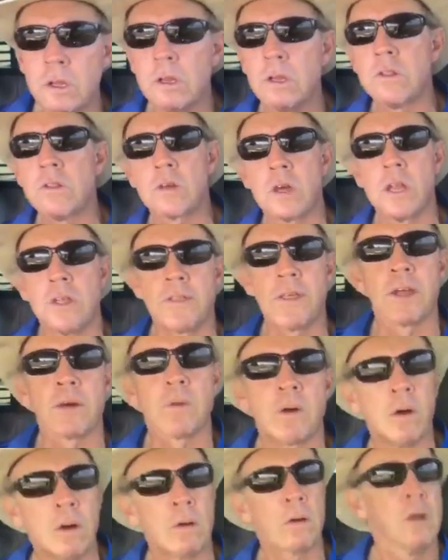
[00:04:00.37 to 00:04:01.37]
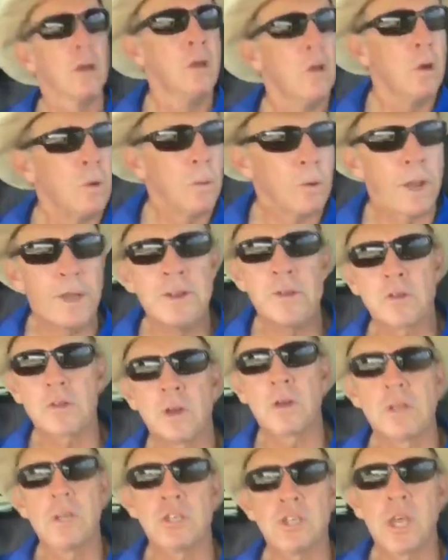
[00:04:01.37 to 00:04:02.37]
you didn't say anything wrong. Well, I just
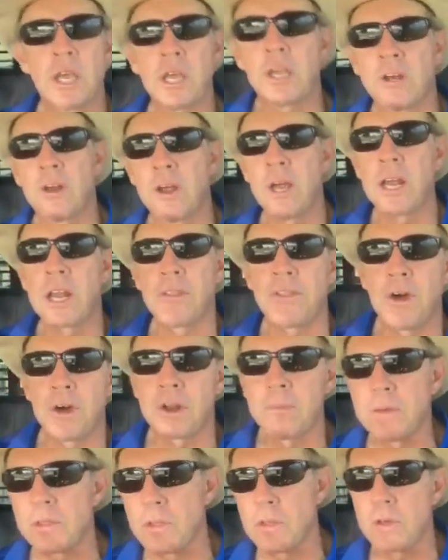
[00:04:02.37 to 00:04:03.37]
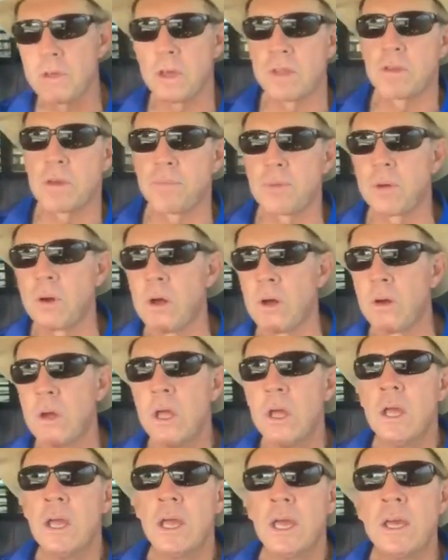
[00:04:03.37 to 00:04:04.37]
saw you shaking your head. I thought I must have said something wrong.
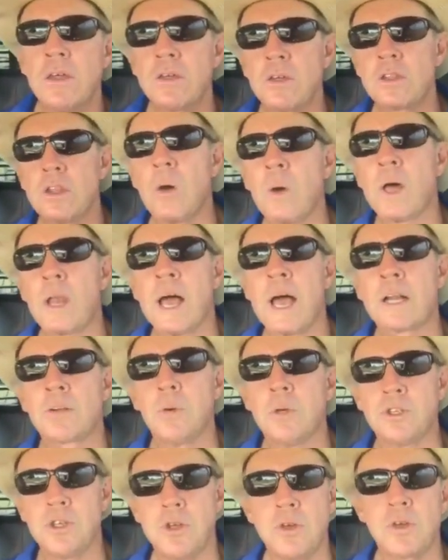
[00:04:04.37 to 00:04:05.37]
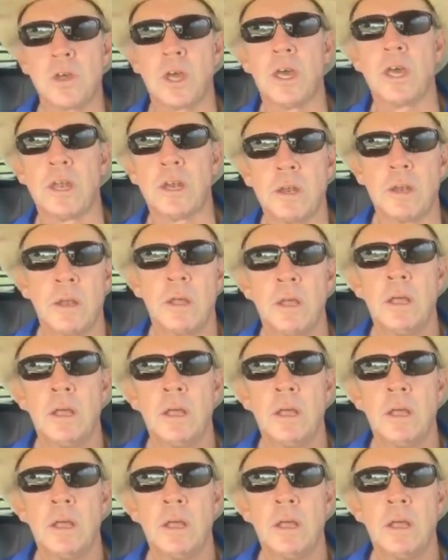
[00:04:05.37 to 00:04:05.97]
He says, no, I liked what you said.